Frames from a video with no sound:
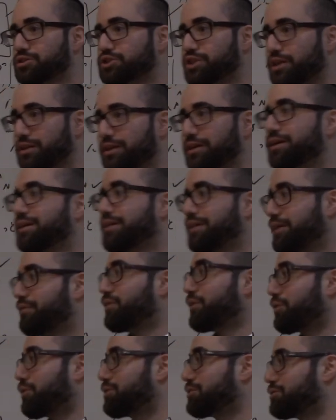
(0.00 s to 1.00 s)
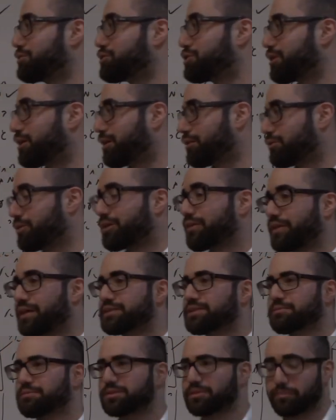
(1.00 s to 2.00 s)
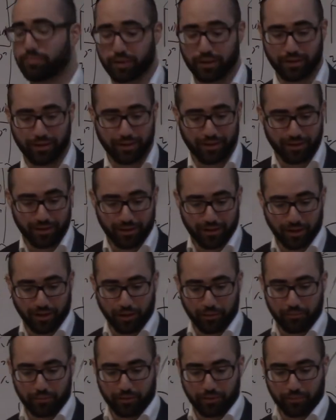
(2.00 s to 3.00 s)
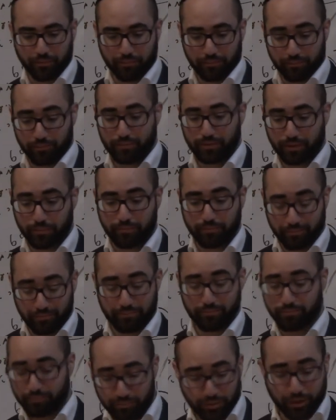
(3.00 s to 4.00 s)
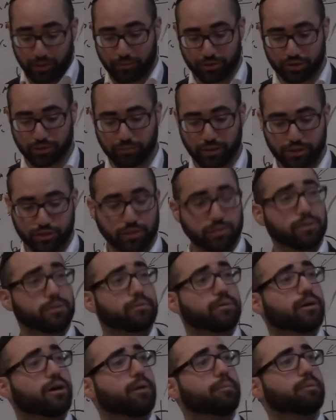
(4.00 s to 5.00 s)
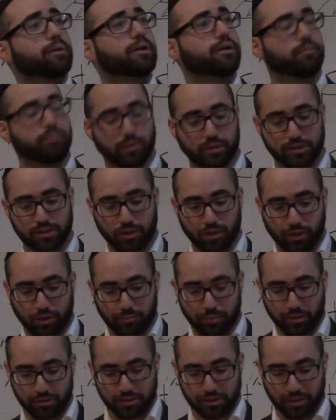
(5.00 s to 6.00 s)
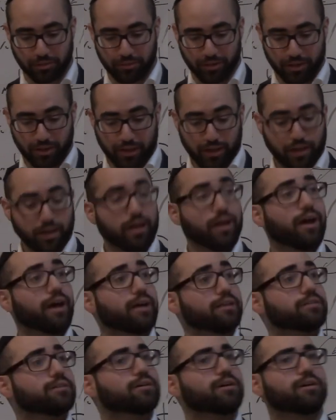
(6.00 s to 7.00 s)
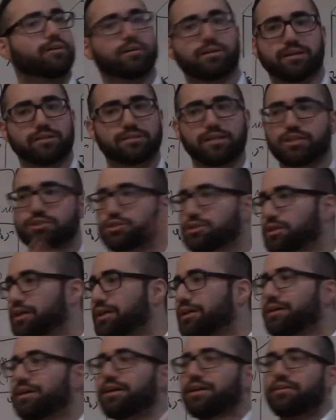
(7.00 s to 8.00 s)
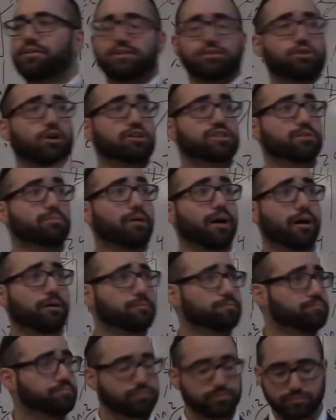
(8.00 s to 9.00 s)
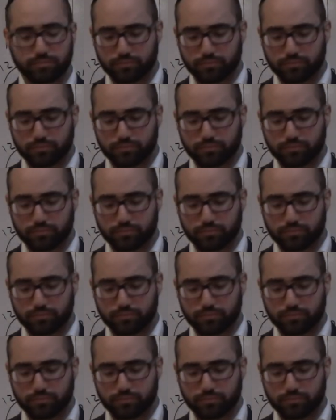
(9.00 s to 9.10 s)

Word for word: jelly, even according to Shulchan Aruch. That seems to be um, the, pretty much the major opinion amongst all poskim. And essentially, this talks about